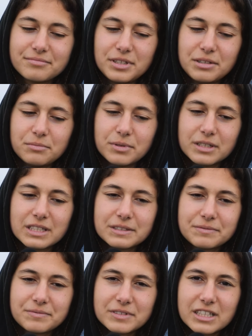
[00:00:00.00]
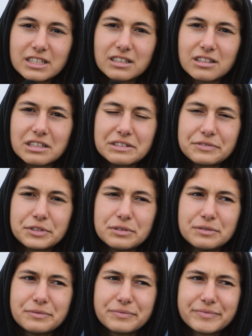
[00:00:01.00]
People, I love
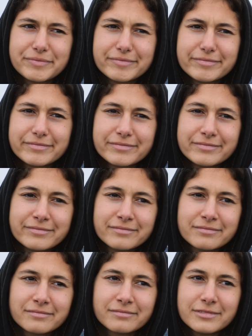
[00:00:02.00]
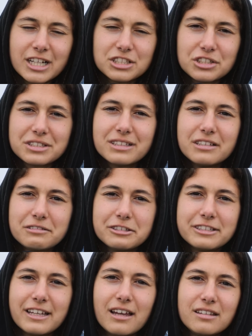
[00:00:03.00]
you. I just need to
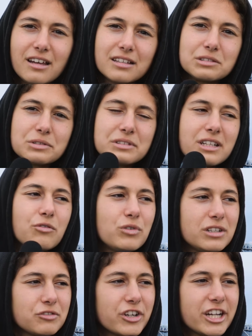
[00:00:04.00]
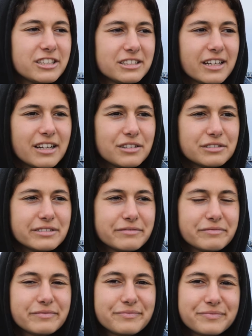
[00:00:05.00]
say that to someone right now.
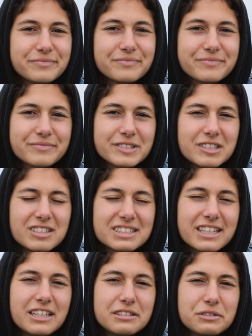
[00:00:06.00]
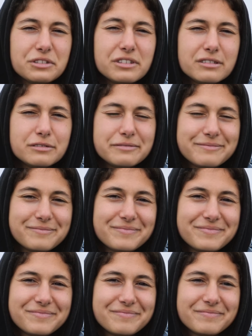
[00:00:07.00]
And I say to you,
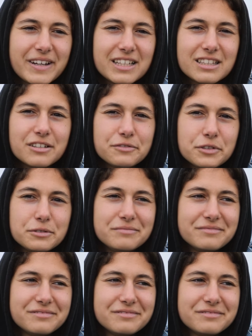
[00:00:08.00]
I love you.